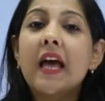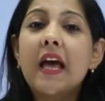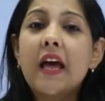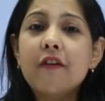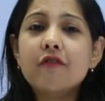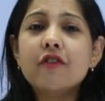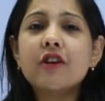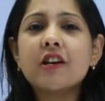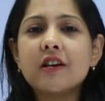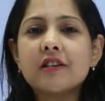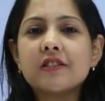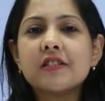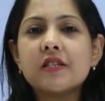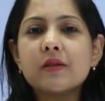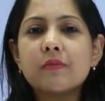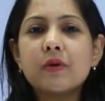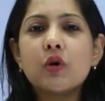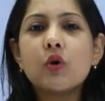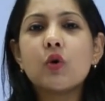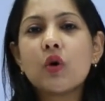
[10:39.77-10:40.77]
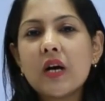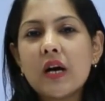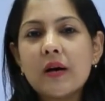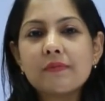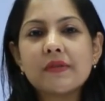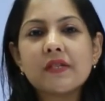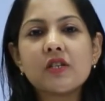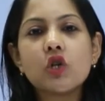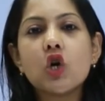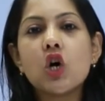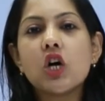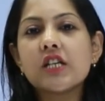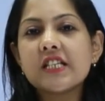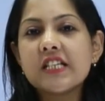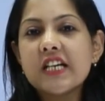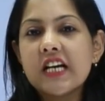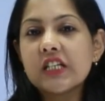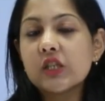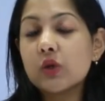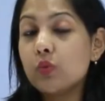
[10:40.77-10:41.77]
Every customer who comes in
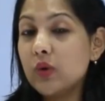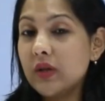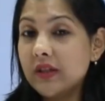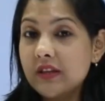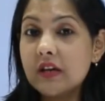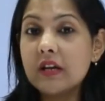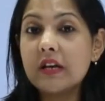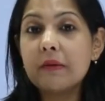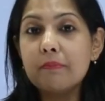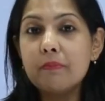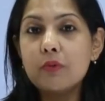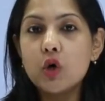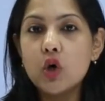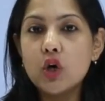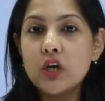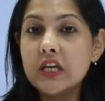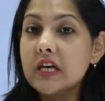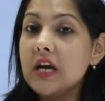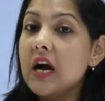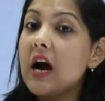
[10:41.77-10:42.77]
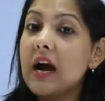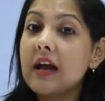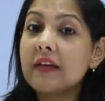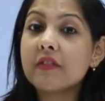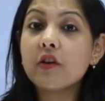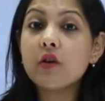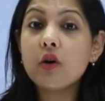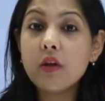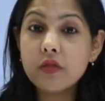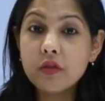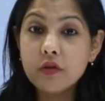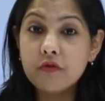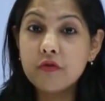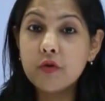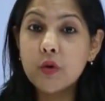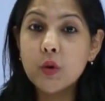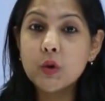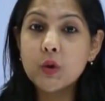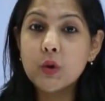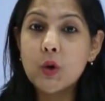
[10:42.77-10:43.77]
contact with an employee, either on the
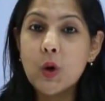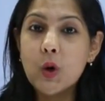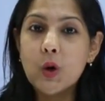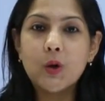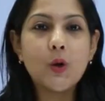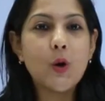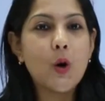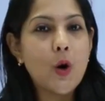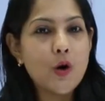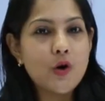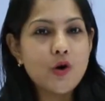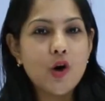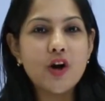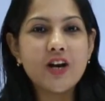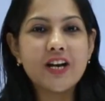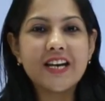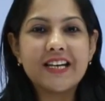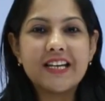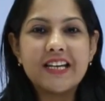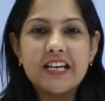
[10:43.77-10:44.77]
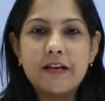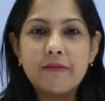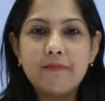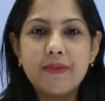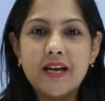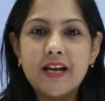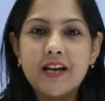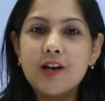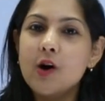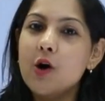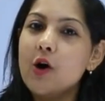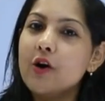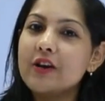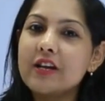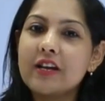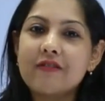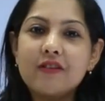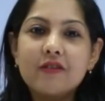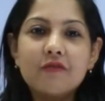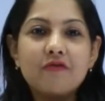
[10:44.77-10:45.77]
phone call or on an email or
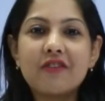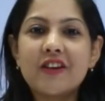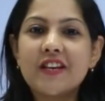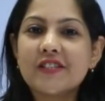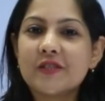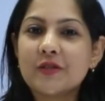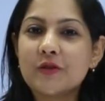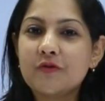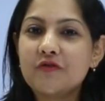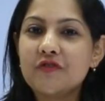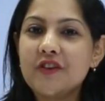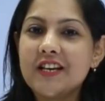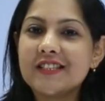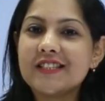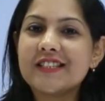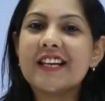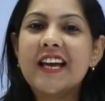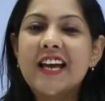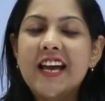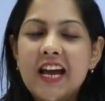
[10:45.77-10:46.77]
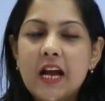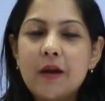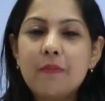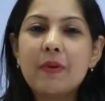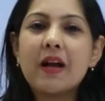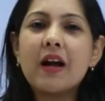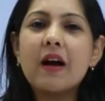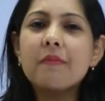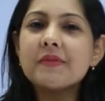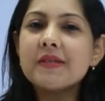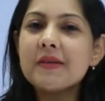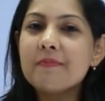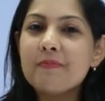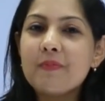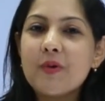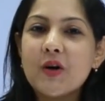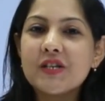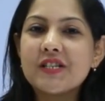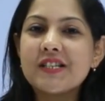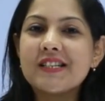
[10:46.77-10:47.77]
even face to face, it becomes
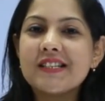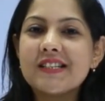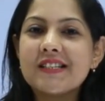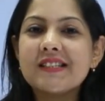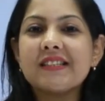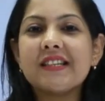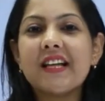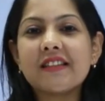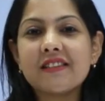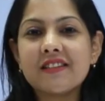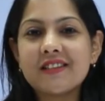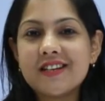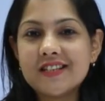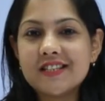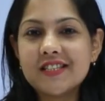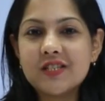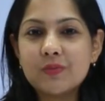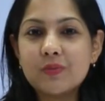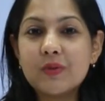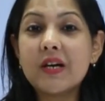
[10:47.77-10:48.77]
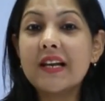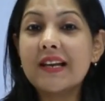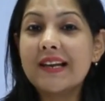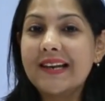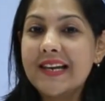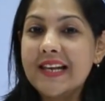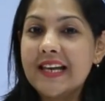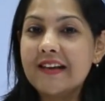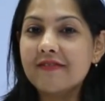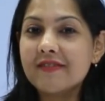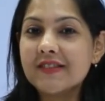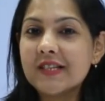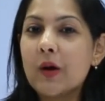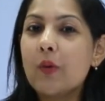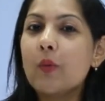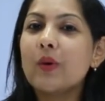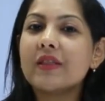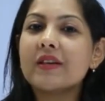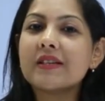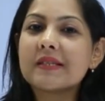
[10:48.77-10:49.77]
important that the customer leaves
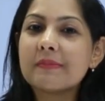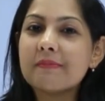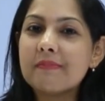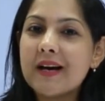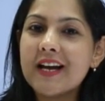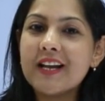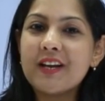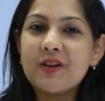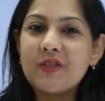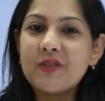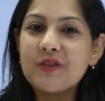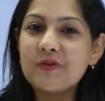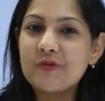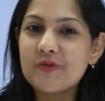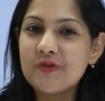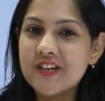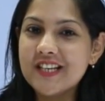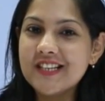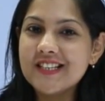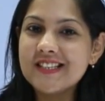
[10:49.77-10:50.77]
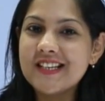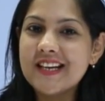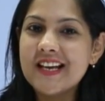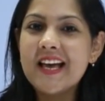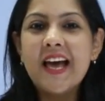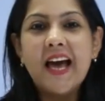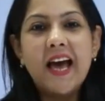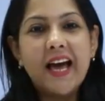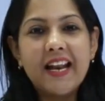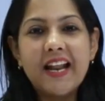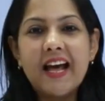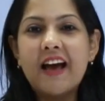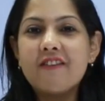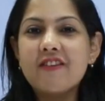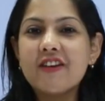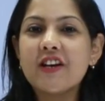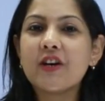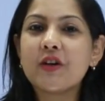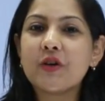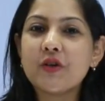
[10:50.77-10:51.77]
with a smile on the face and
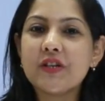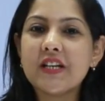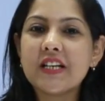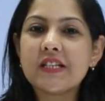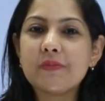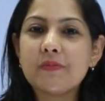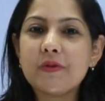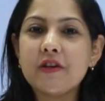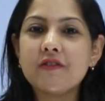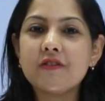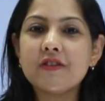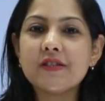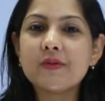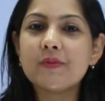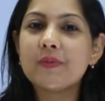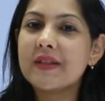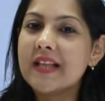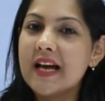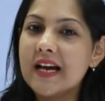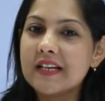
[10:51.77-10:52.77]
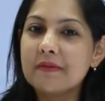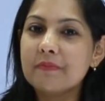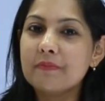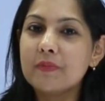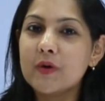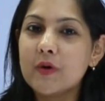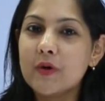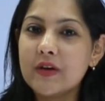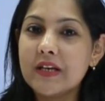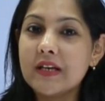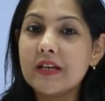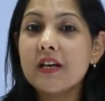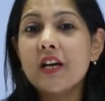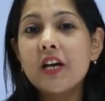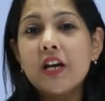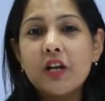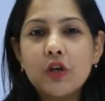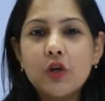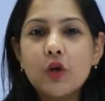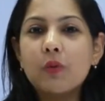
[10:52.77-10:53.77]
having a good experience with that employee.
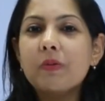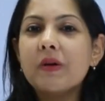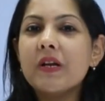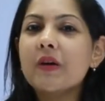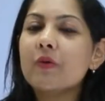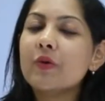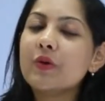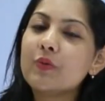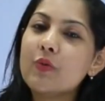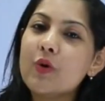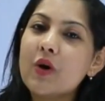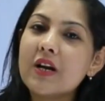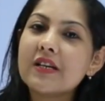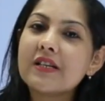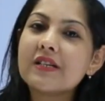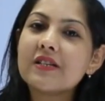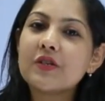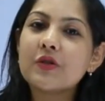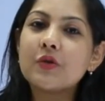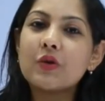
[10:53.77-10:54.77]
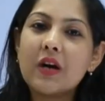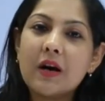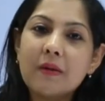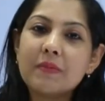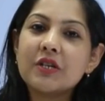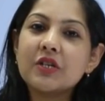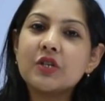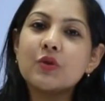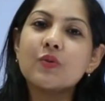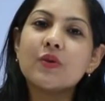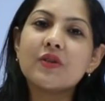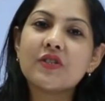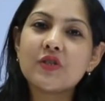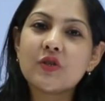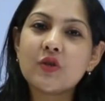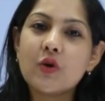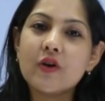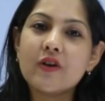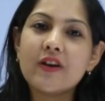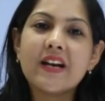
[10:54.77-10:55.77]
Nobody would want to come into a
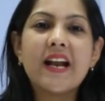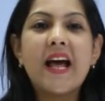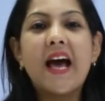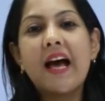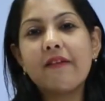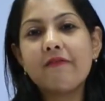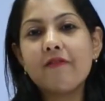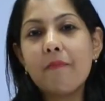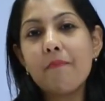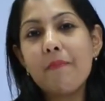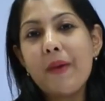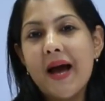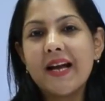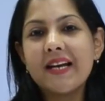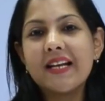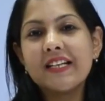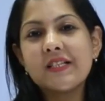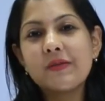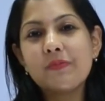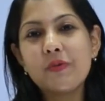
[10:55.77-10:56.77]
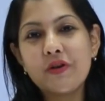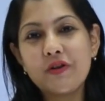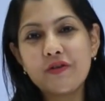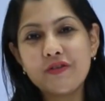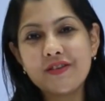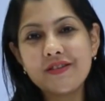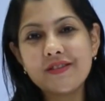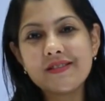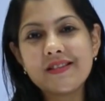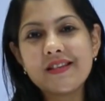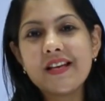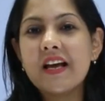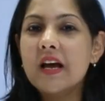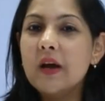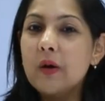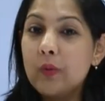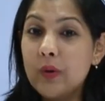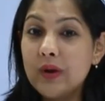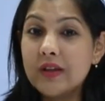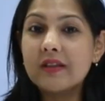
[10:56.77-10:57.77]
store and have a bad experience
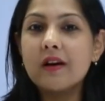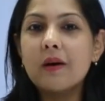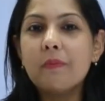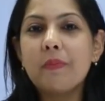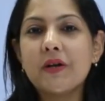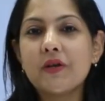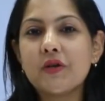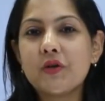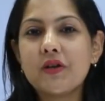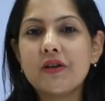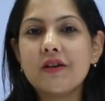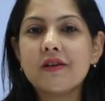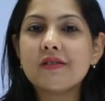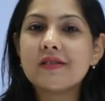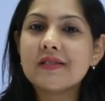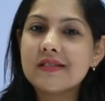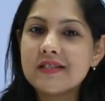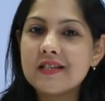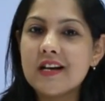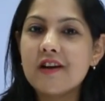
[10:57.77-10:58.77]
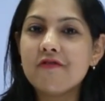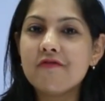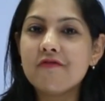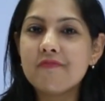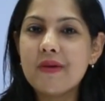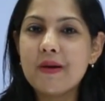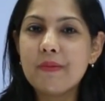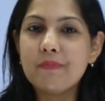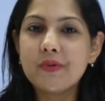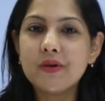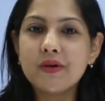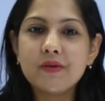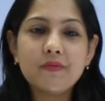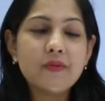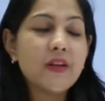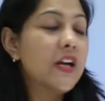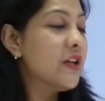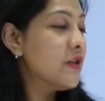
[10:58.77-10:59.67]
with a particular staff member.